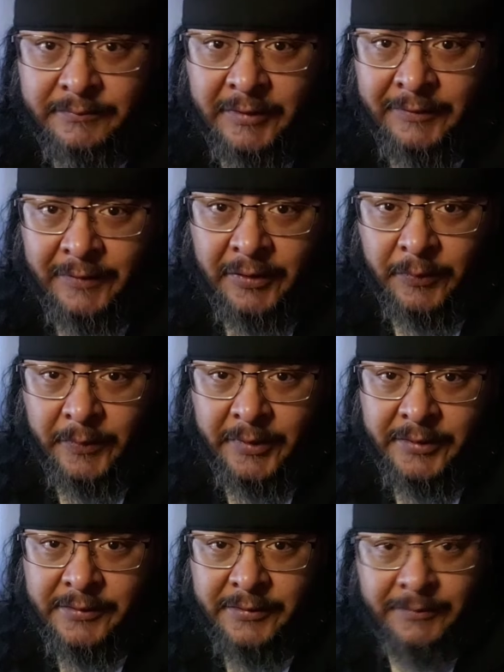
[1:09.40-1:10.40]
of other
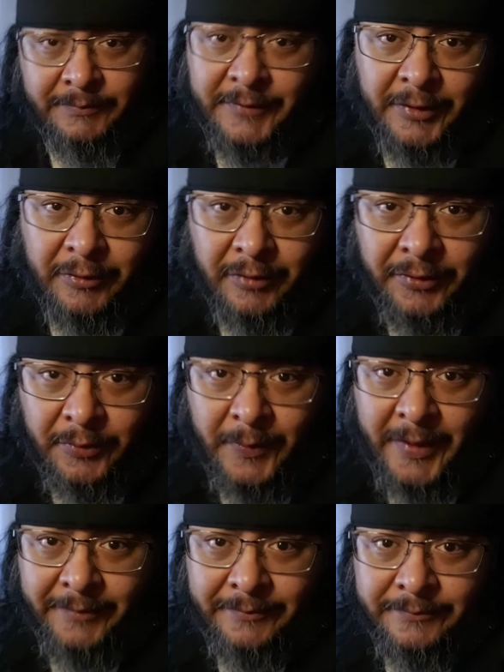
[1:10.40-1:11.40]
ones that are on the
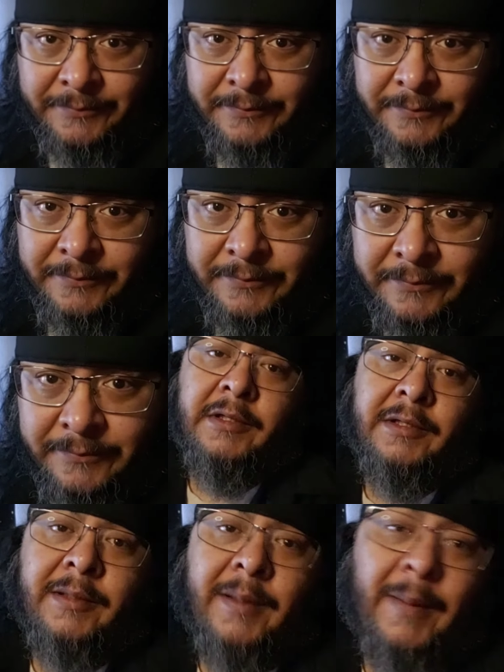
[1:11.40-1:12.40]
way.
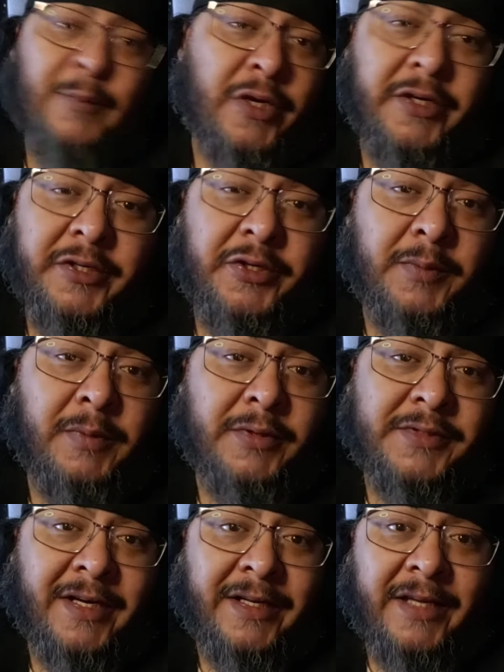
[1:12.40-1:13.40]
I'm trying to do the
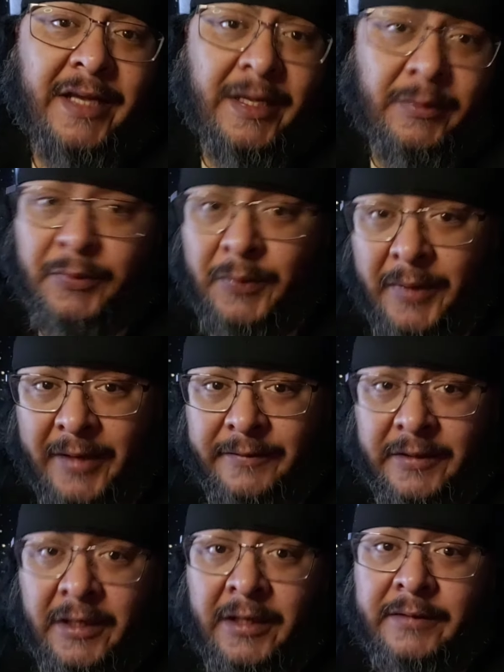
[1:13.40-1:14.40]
most that I can with what I've
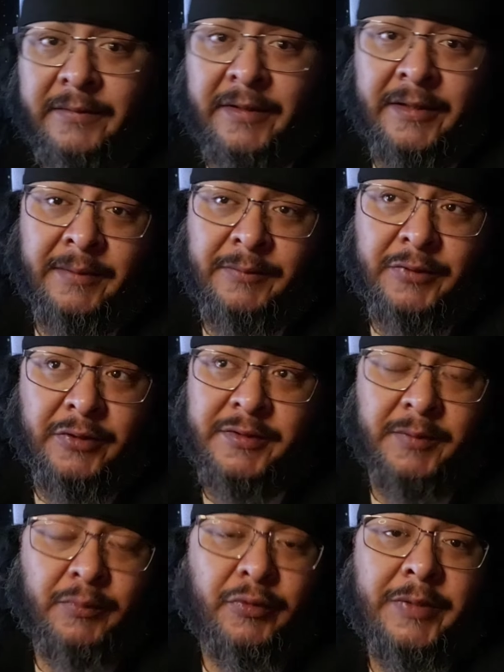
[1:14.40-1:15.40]
got, and I'm
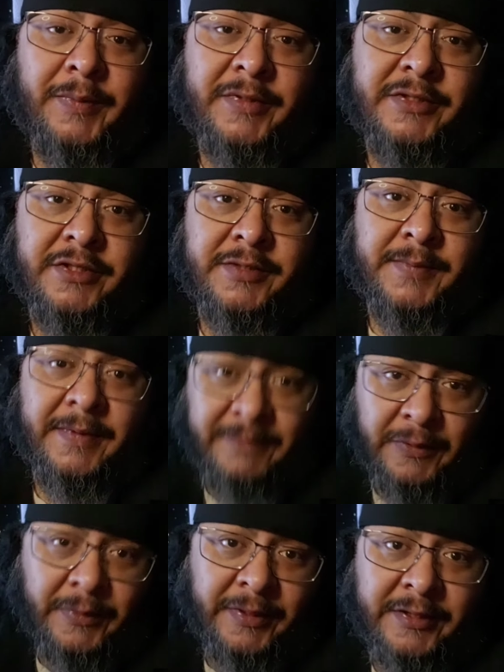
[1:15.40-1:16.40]
using pretty much just my
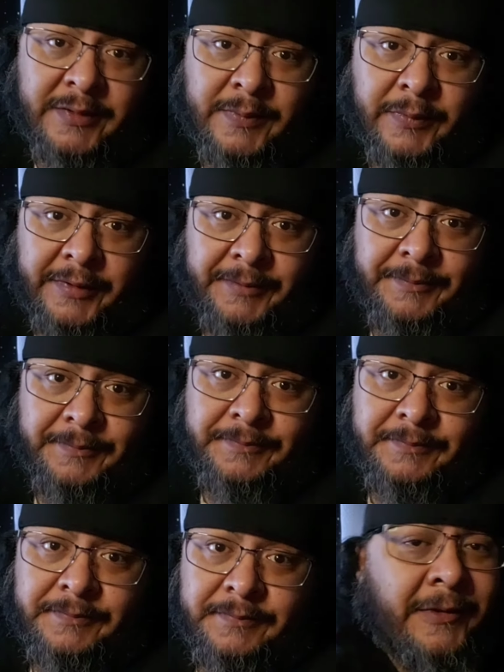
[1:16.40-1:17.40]
phone at this point.
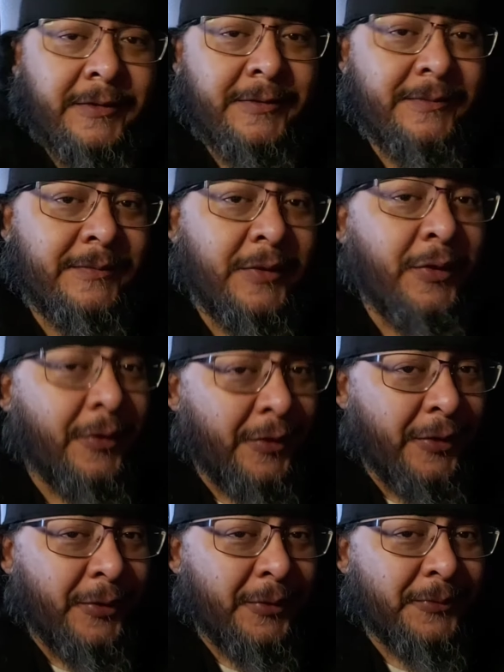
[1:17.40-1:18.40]

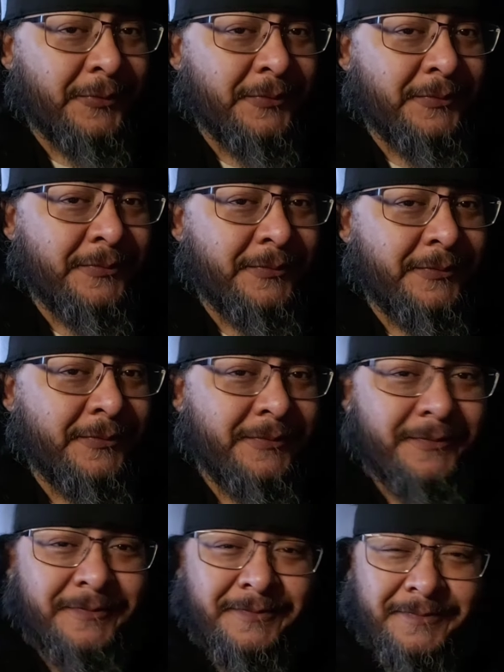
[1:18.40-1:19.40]
Although,
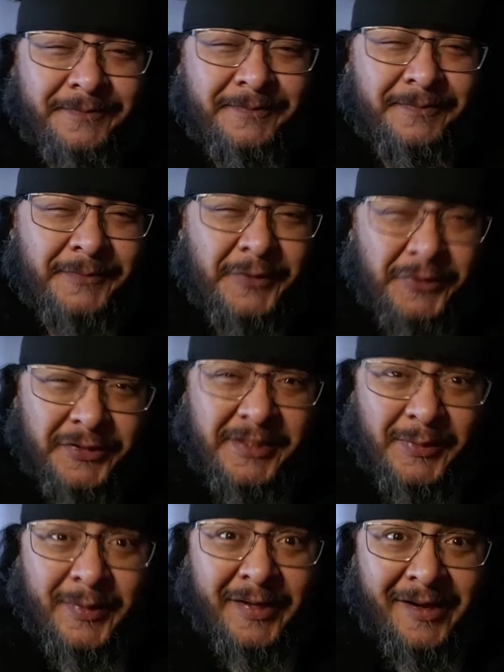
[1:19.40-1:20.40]
you should
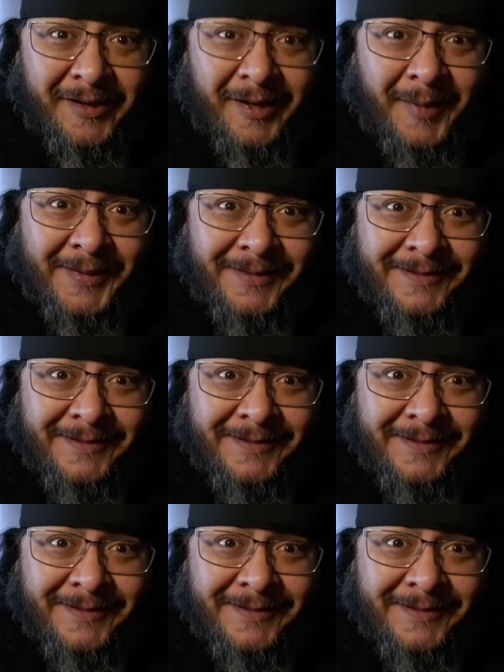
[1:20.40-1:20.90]
see what I got coming.